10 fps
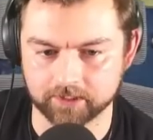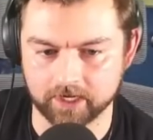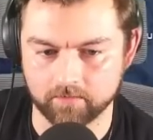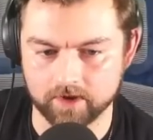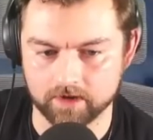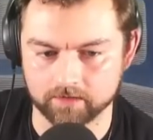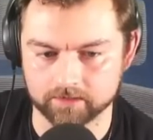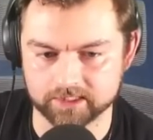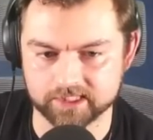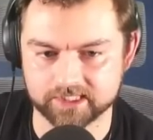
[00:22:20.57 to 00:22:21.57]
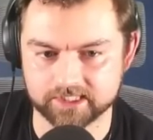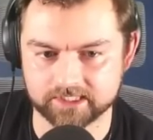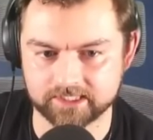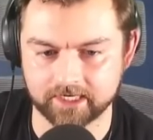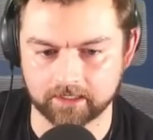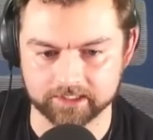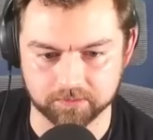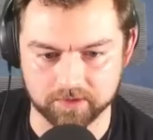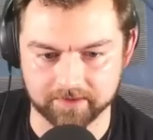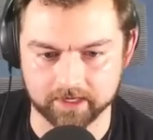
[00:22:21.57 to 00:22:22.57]
and we are steadily
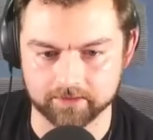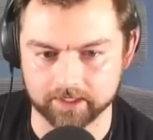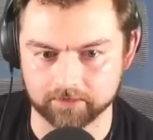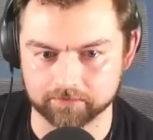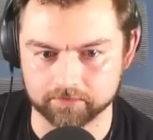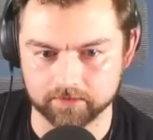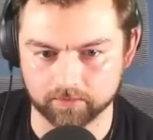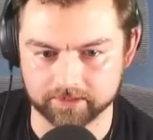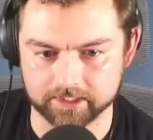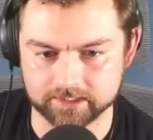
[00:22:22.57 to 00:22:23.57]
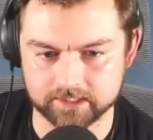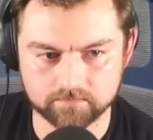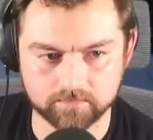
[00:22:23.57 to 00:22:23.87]
sweeping in here through the northeast.